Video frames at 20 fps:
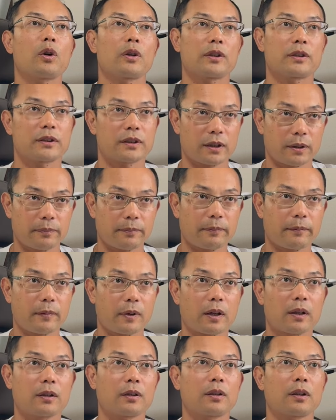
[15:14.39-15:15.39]
and
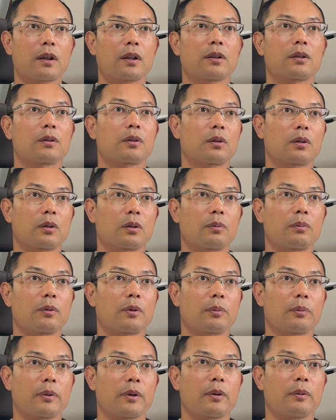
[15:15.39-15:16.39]
are very
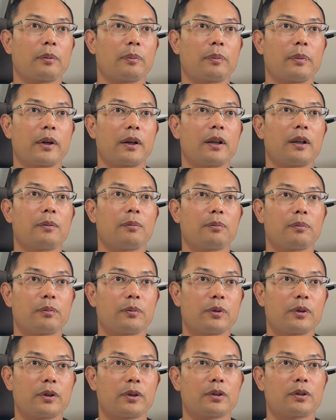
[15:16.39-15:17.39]
pleased to watch.